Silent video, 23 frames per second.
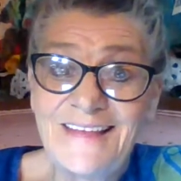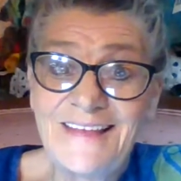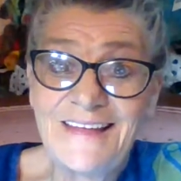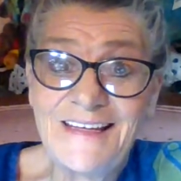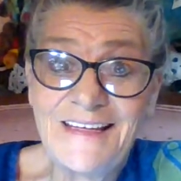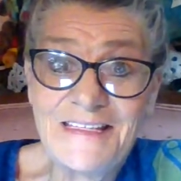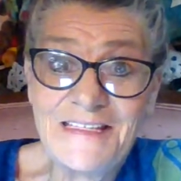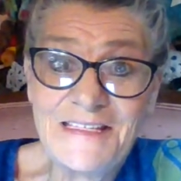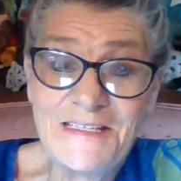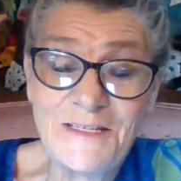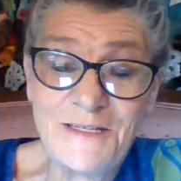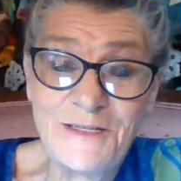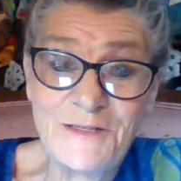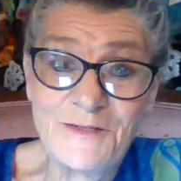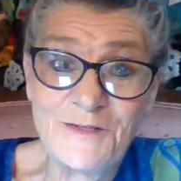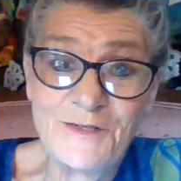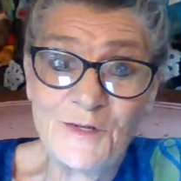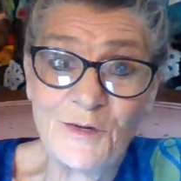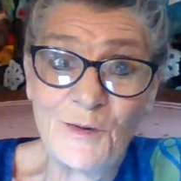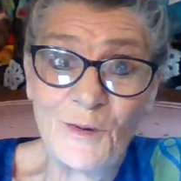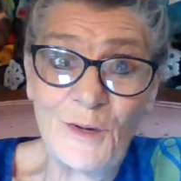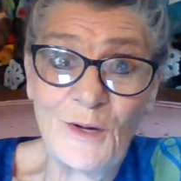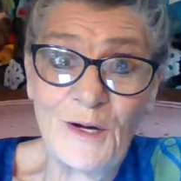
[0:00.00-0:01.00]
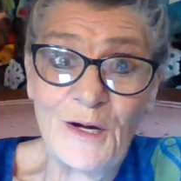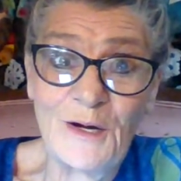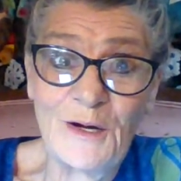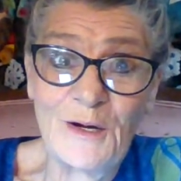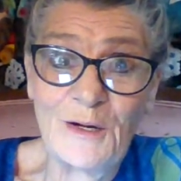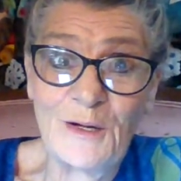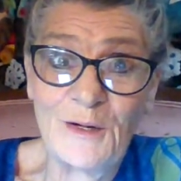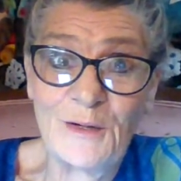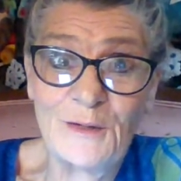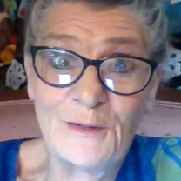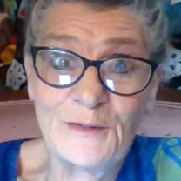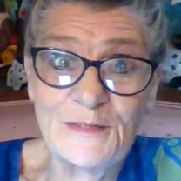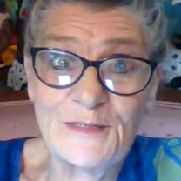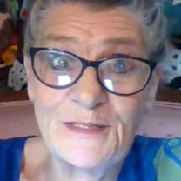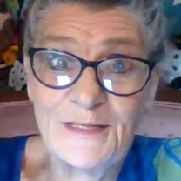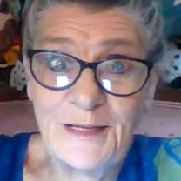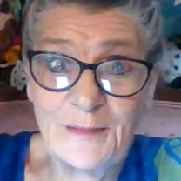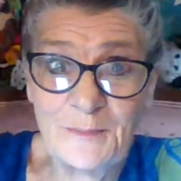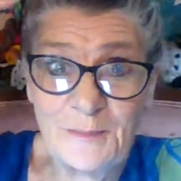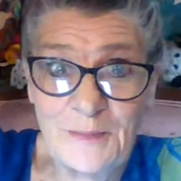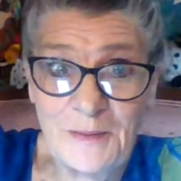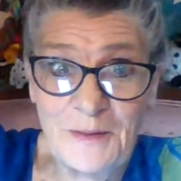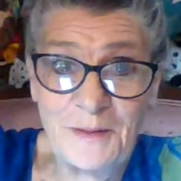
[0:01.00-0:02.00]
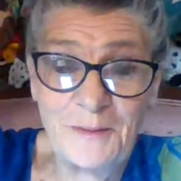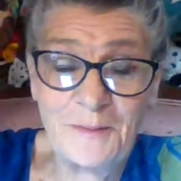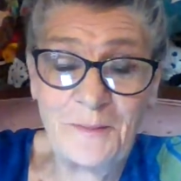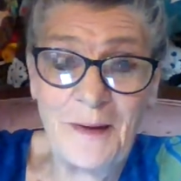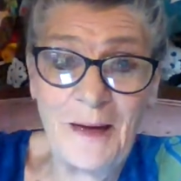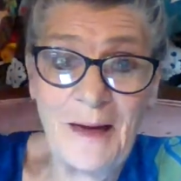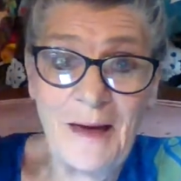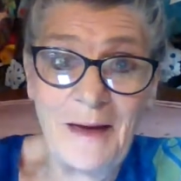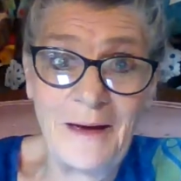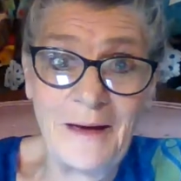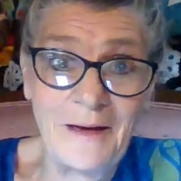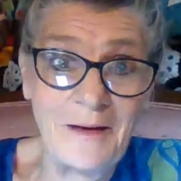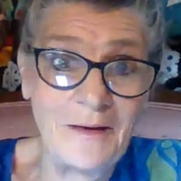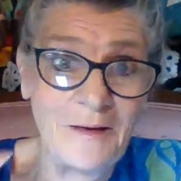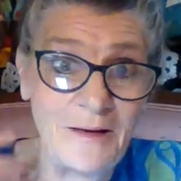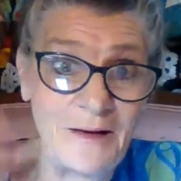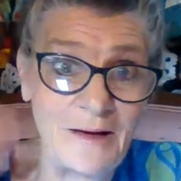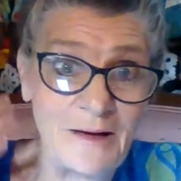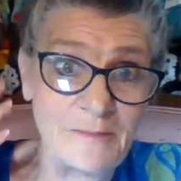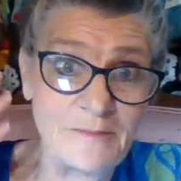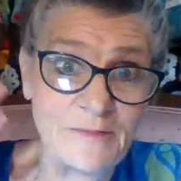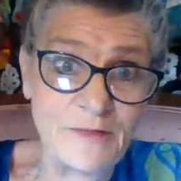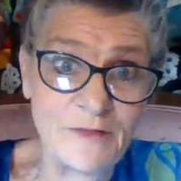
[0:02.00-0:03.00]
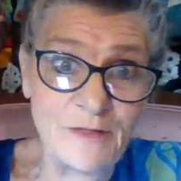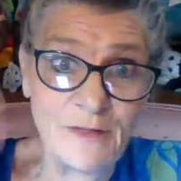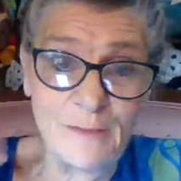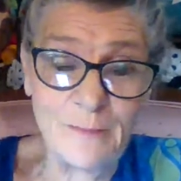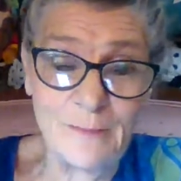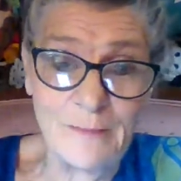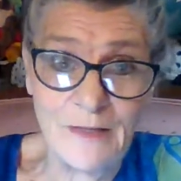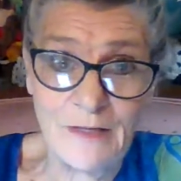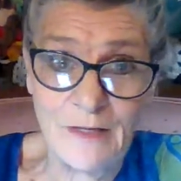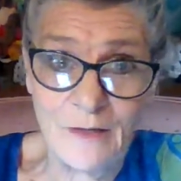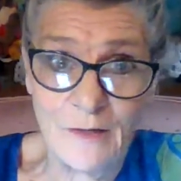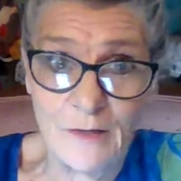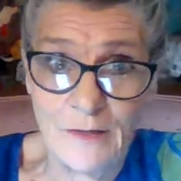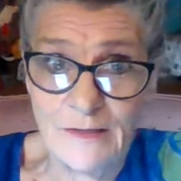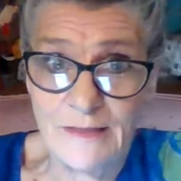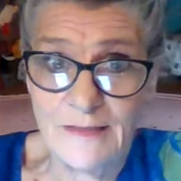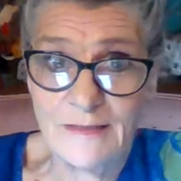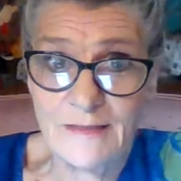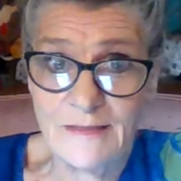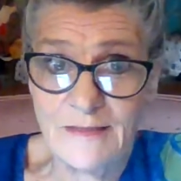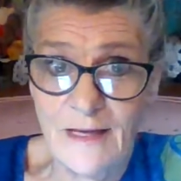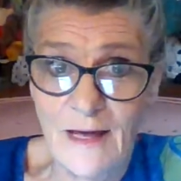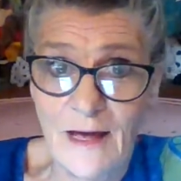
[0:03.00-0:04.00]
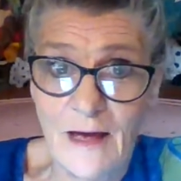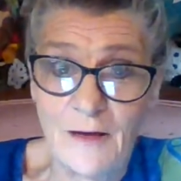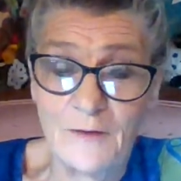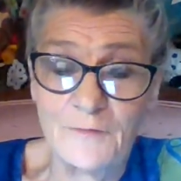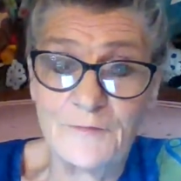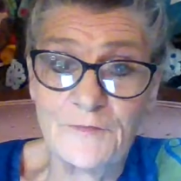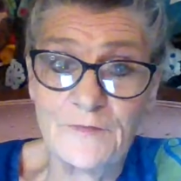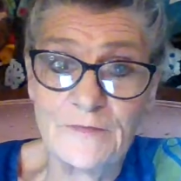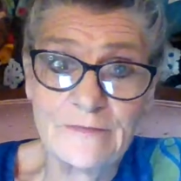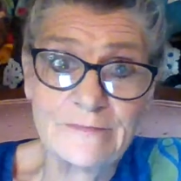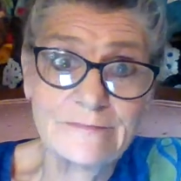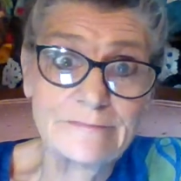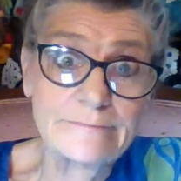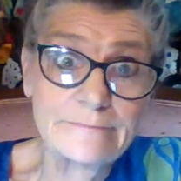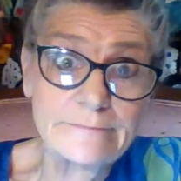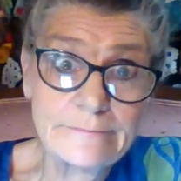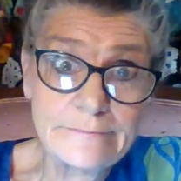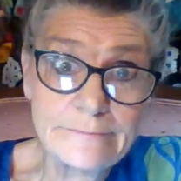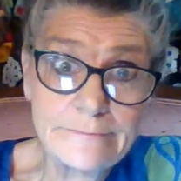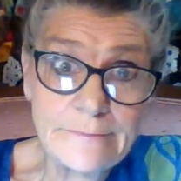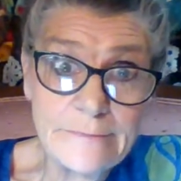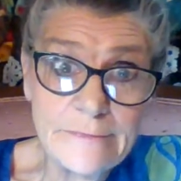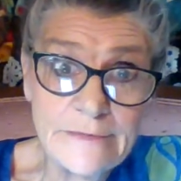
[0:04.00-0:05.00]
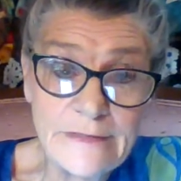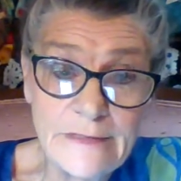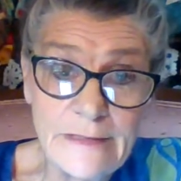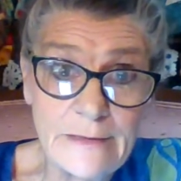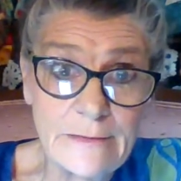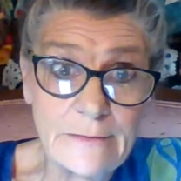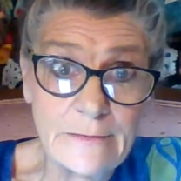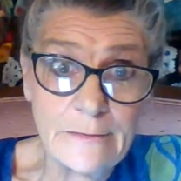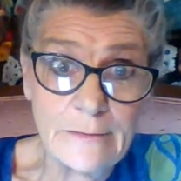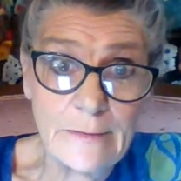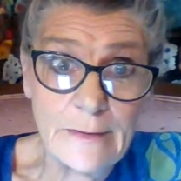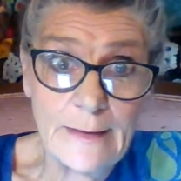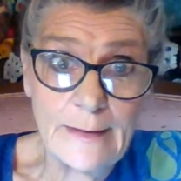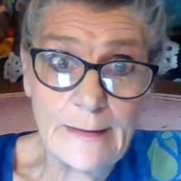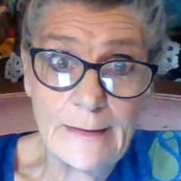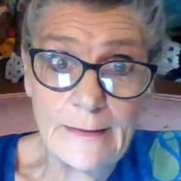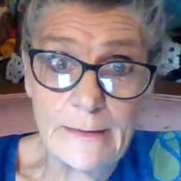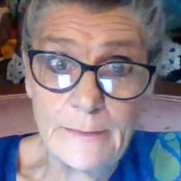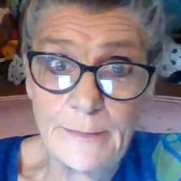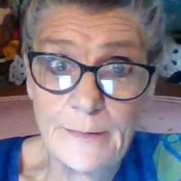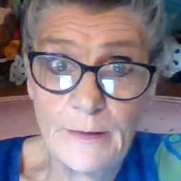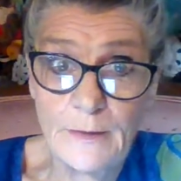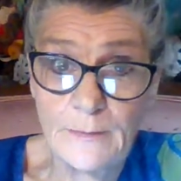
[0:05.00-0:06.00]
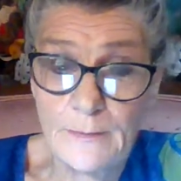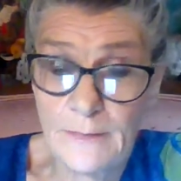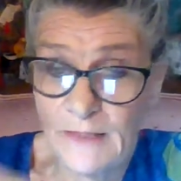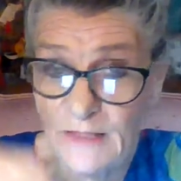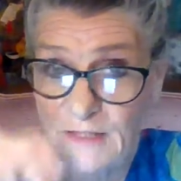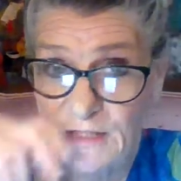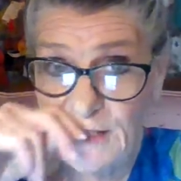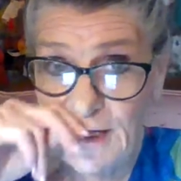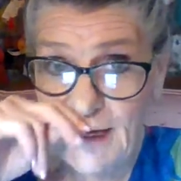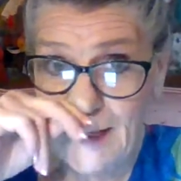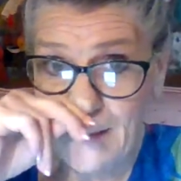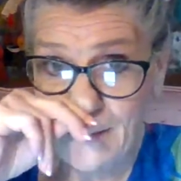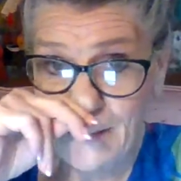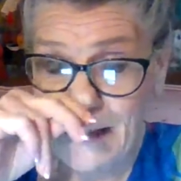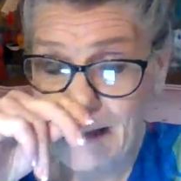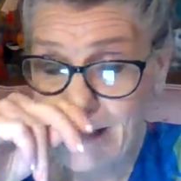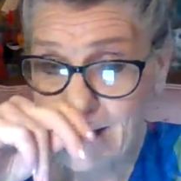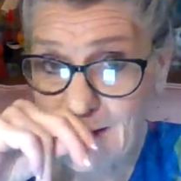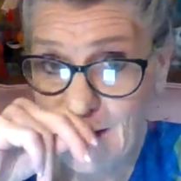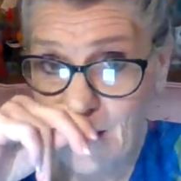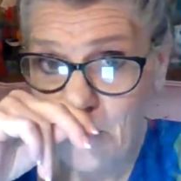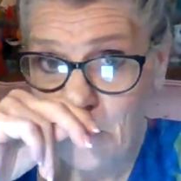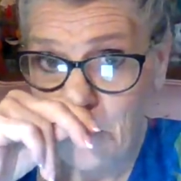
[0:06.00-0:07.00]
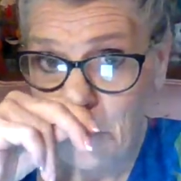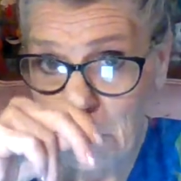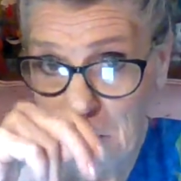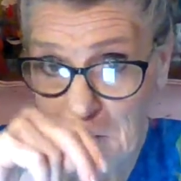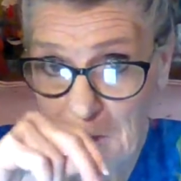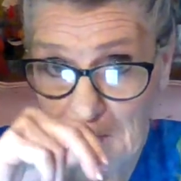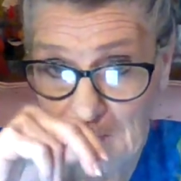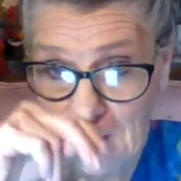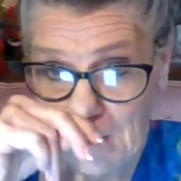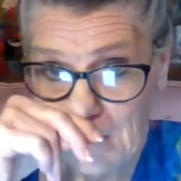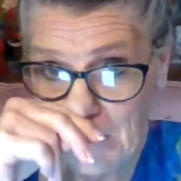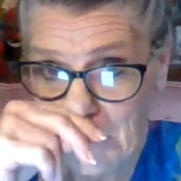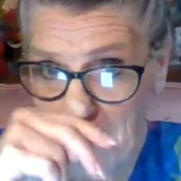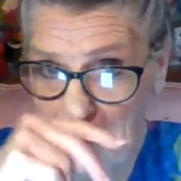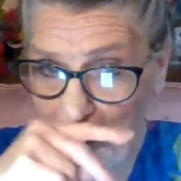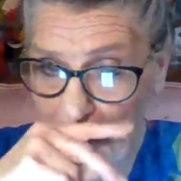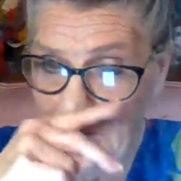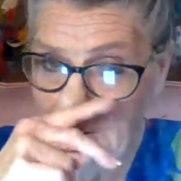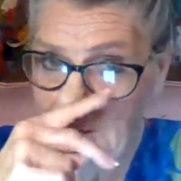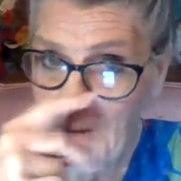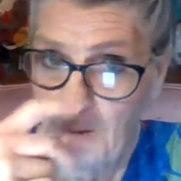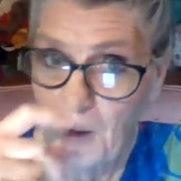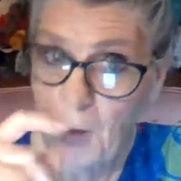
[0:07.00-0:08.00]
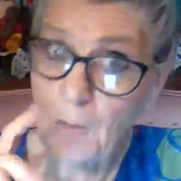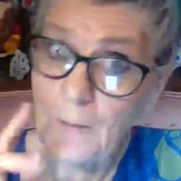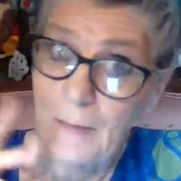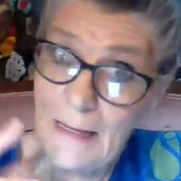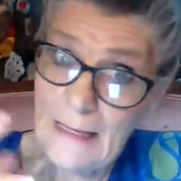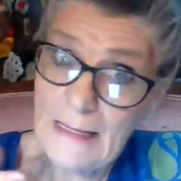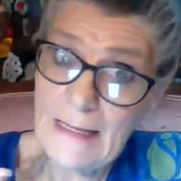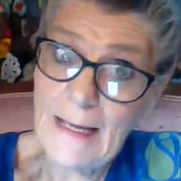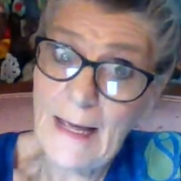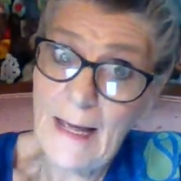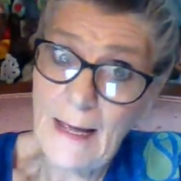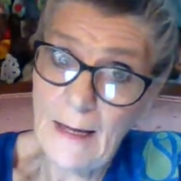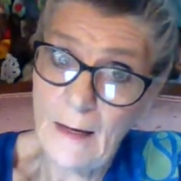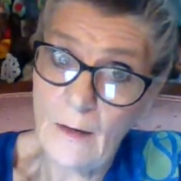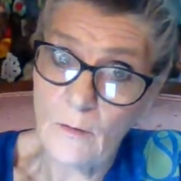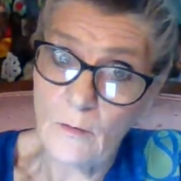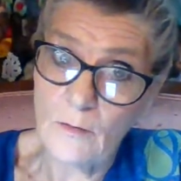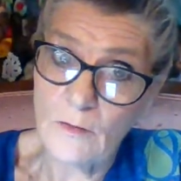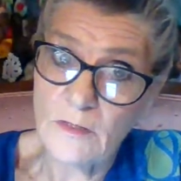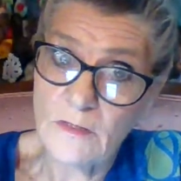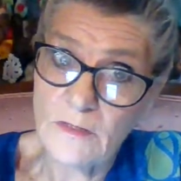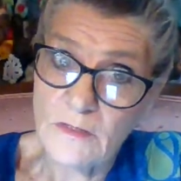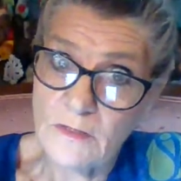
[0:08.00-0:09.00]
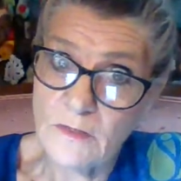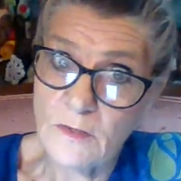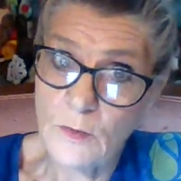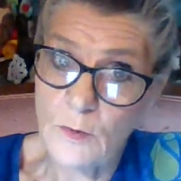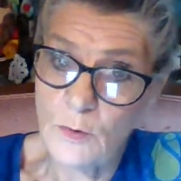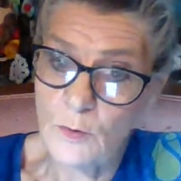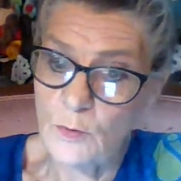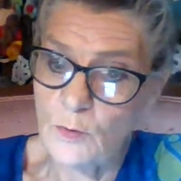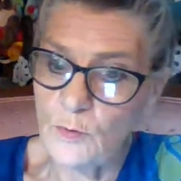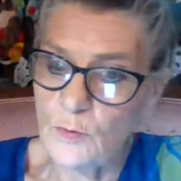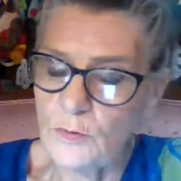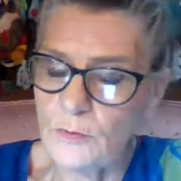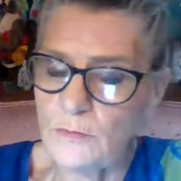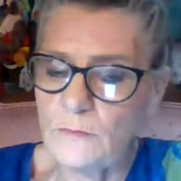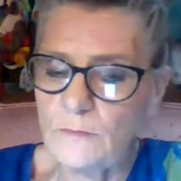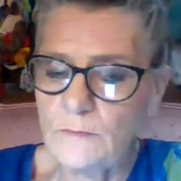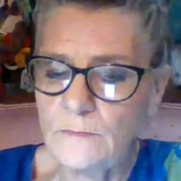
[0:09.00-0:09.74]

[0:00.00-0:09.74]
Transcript: Listening squirrels. Put my hair up, took my earrings off. Was getting ready to put my jammies on. Or my gown, it's cold.